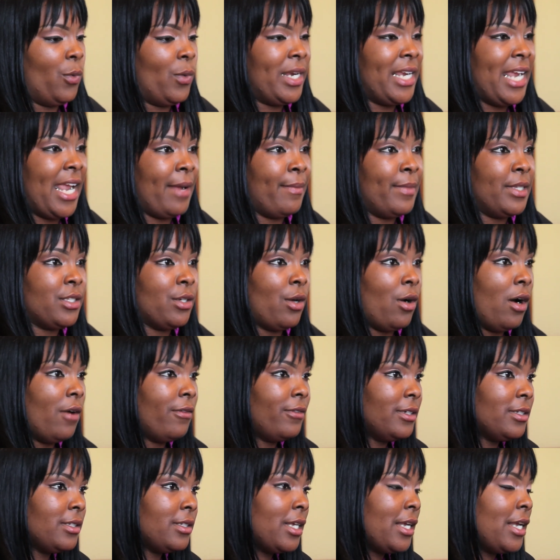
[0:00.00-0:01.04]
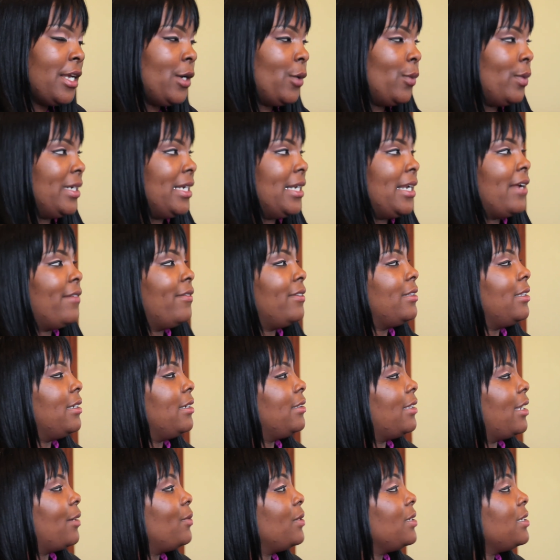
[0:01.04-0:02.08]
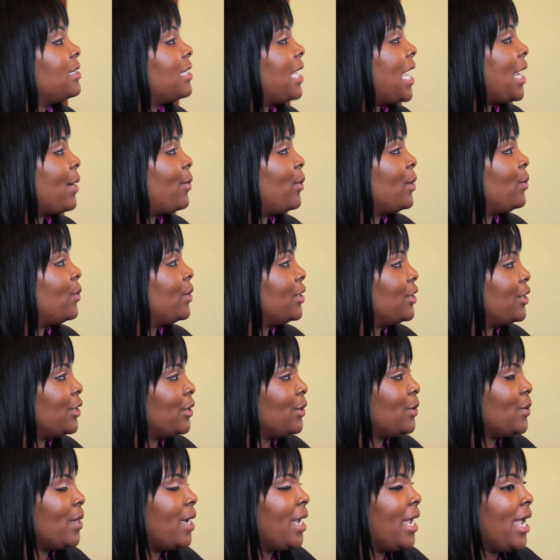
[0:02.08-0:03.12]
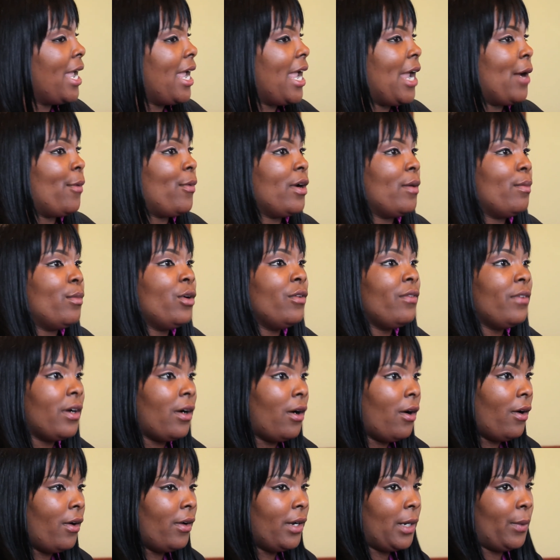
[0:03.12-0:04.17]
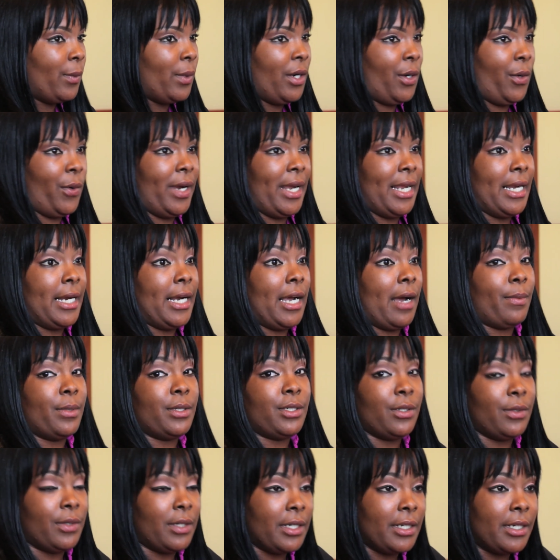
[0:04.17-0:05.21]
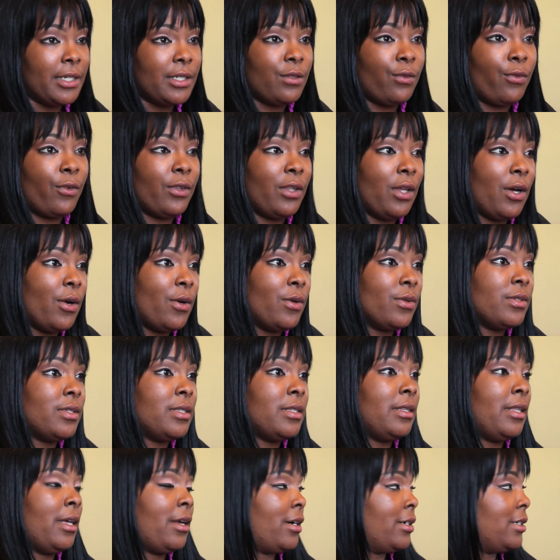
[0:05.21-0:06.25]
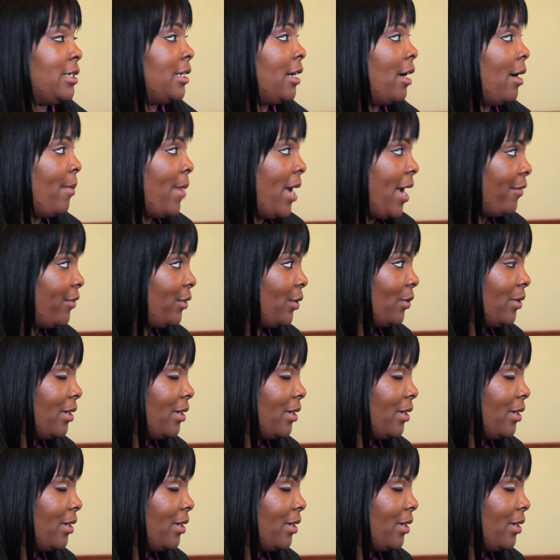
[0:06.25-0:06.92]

We came into office, we did everything that we said we would do, and we're moving on, and we're creating opportunities for those that are to come after